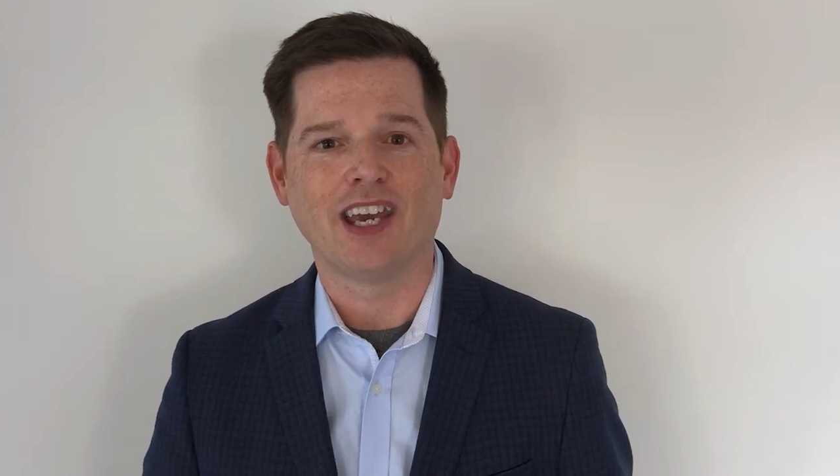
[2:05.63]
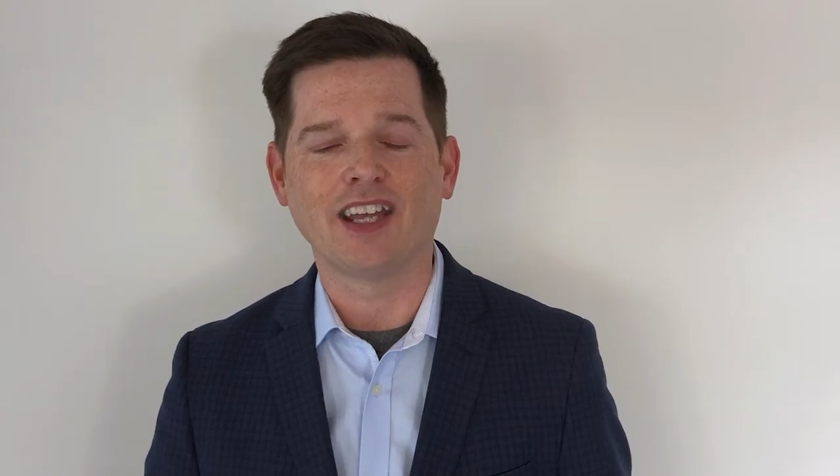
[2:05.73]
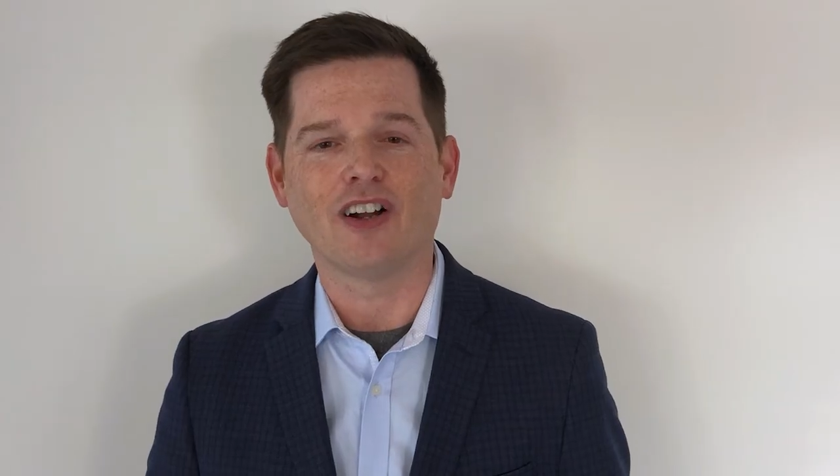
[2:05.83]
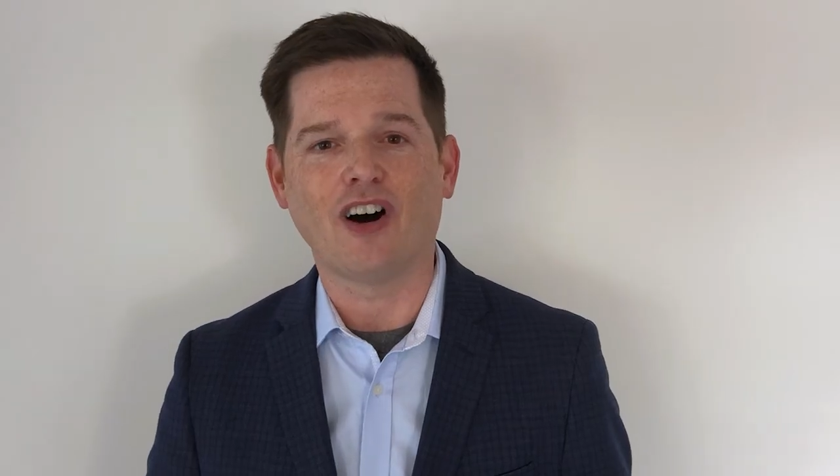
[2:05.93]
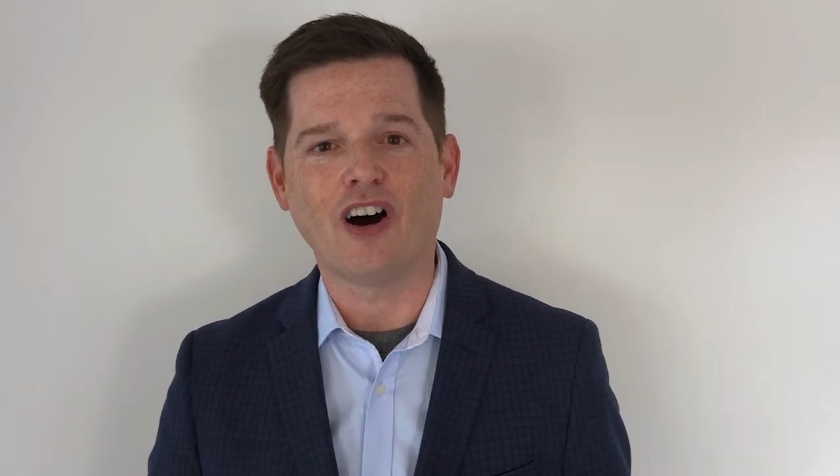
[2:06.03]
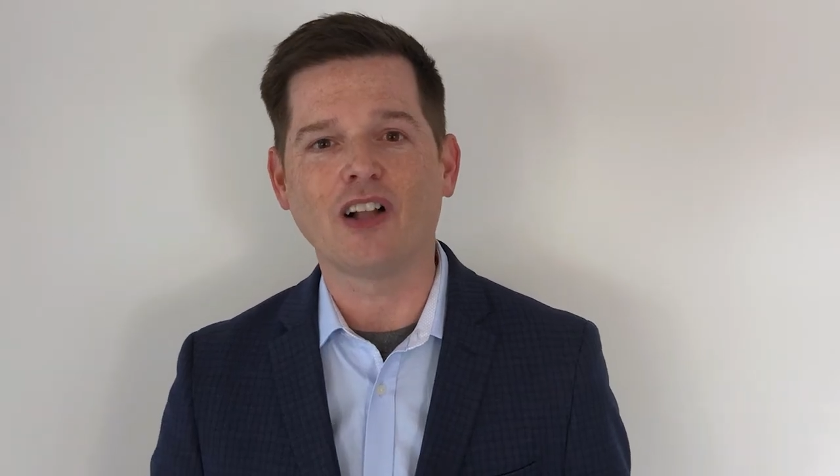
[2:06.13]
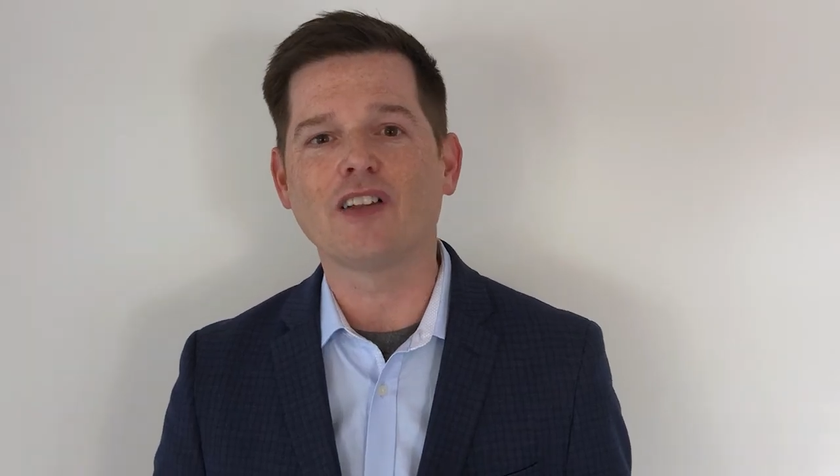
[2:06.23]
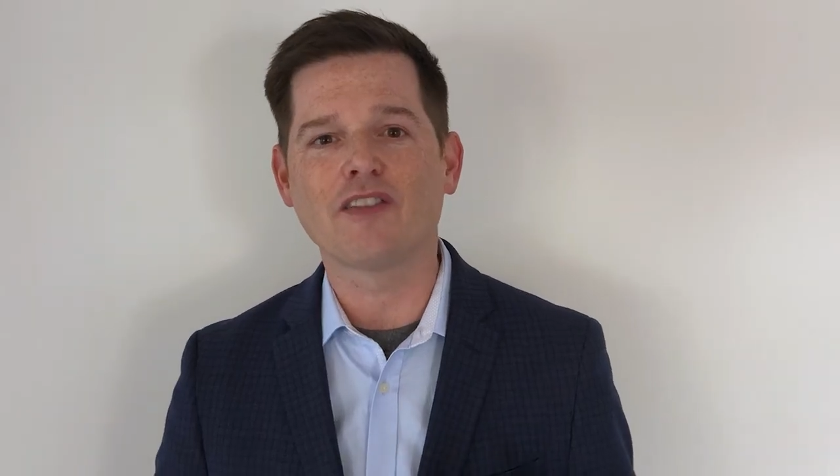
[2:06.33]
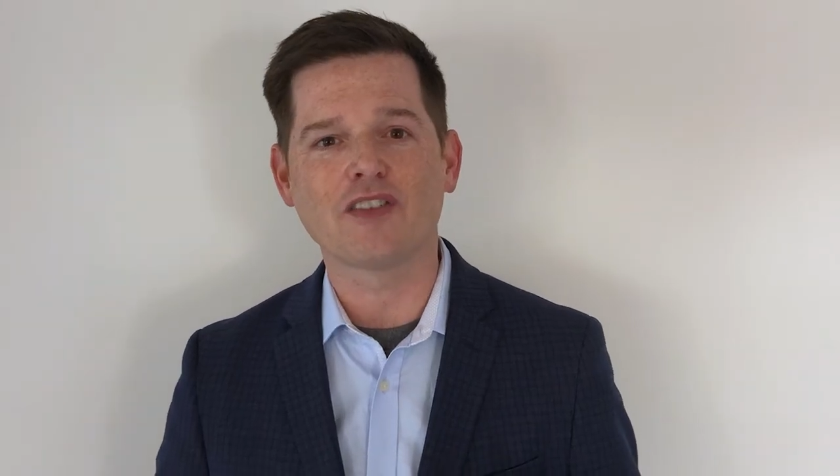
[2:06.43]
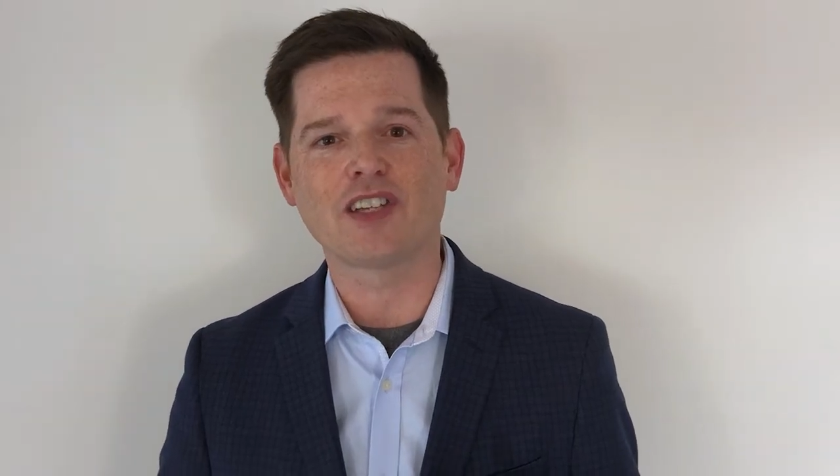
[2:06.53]
And all
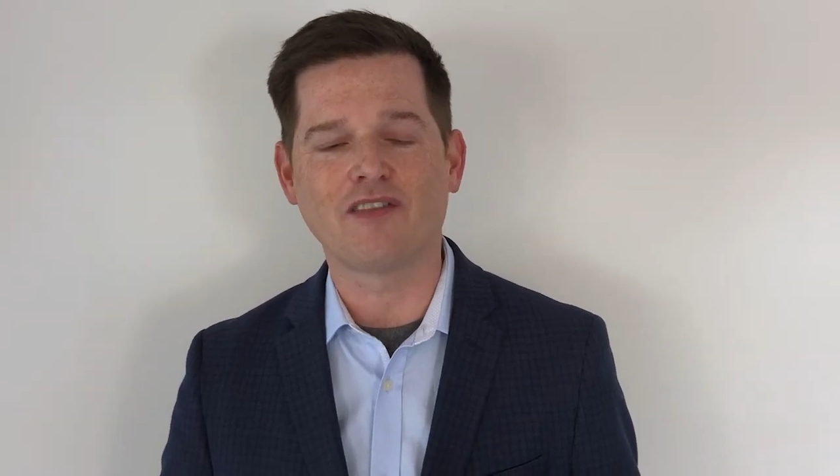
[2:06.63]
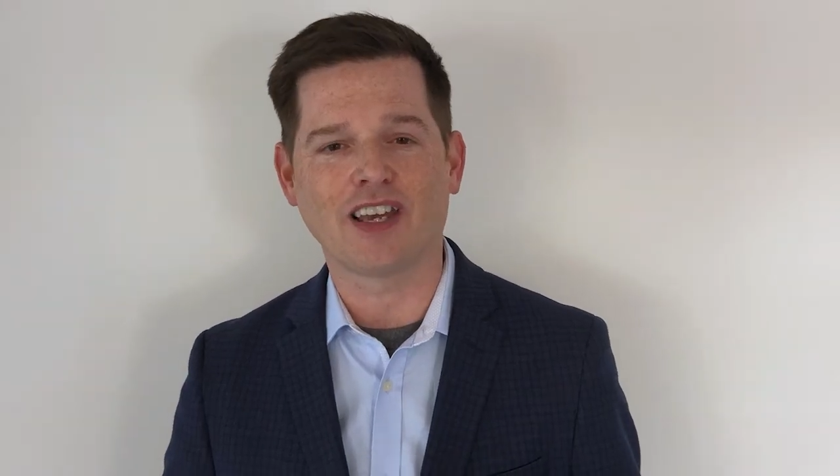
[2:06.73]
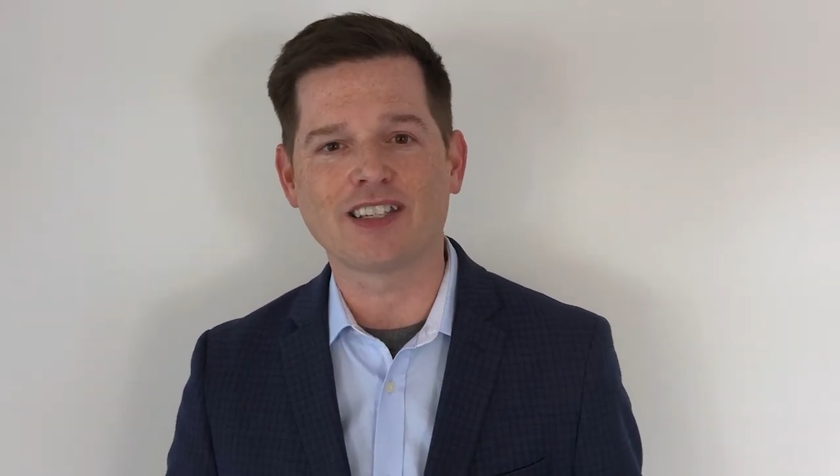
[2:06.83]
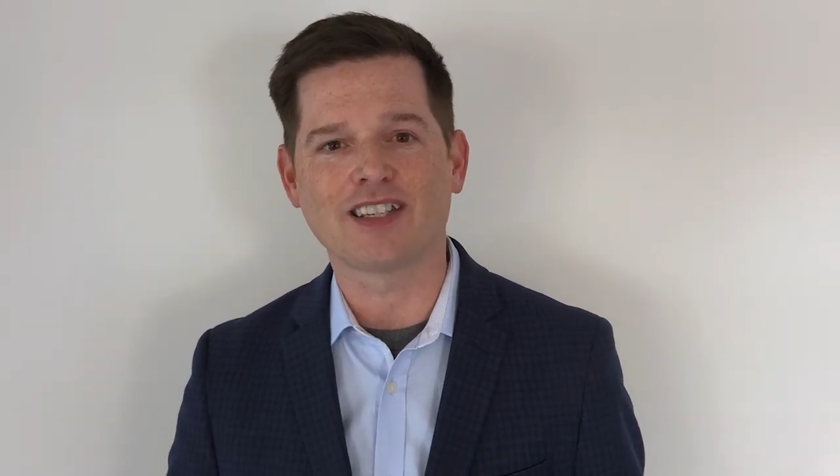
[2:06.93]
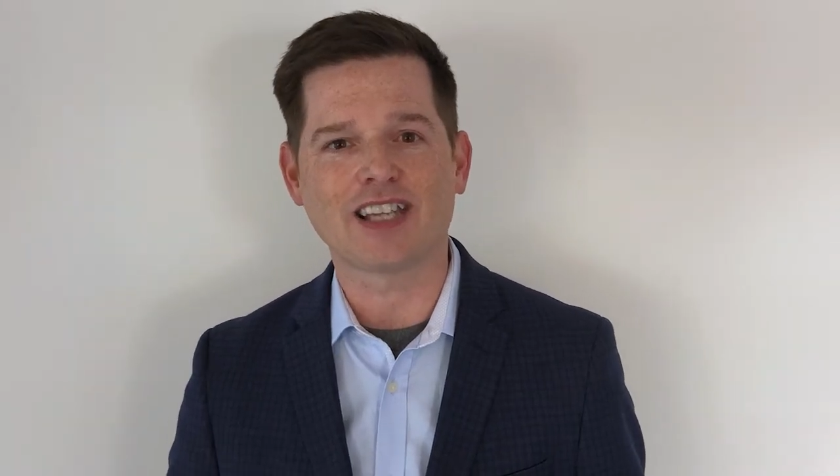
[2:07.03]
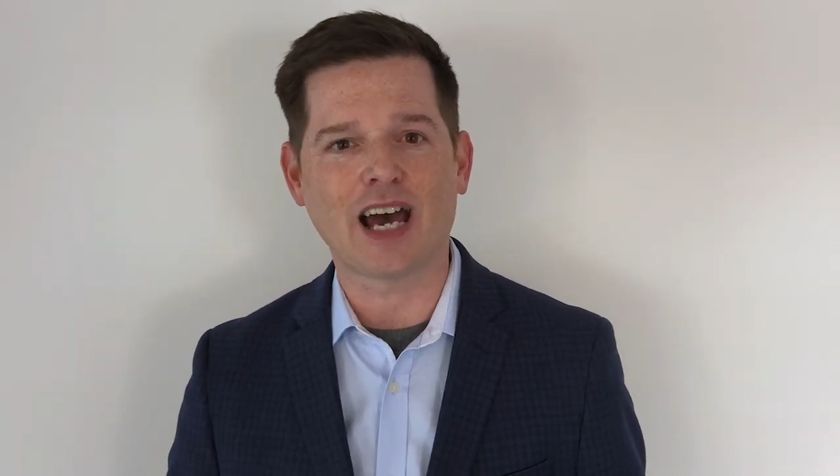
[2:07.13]
of those advances